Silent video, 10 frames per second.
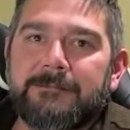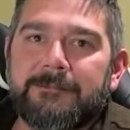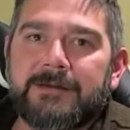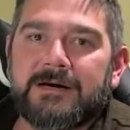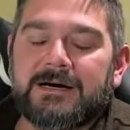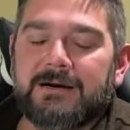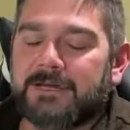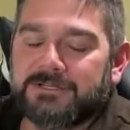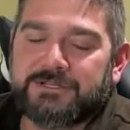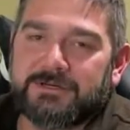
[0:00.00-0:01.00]
I'm
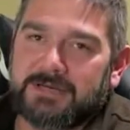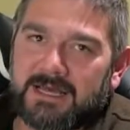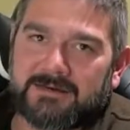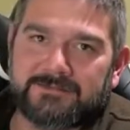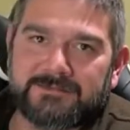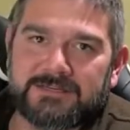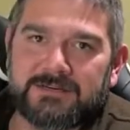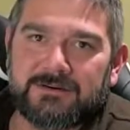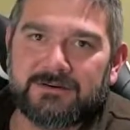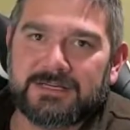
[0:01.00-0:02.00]
not sure yet,
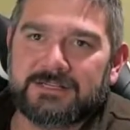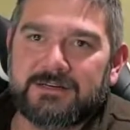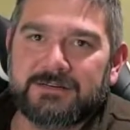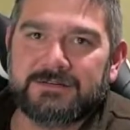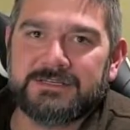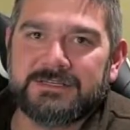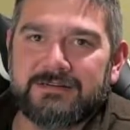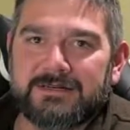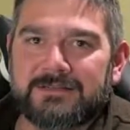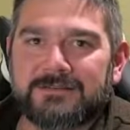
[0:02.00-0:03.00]
so that's another reason I've
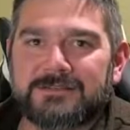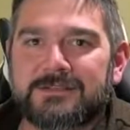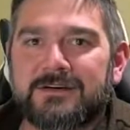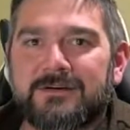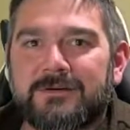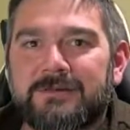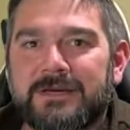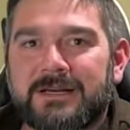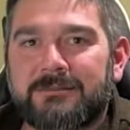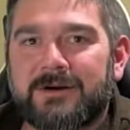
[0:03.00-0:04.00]
been a little slow on
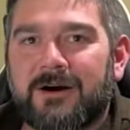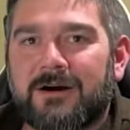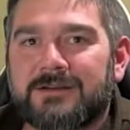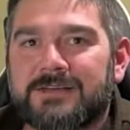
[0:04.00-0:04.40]
picking up cards.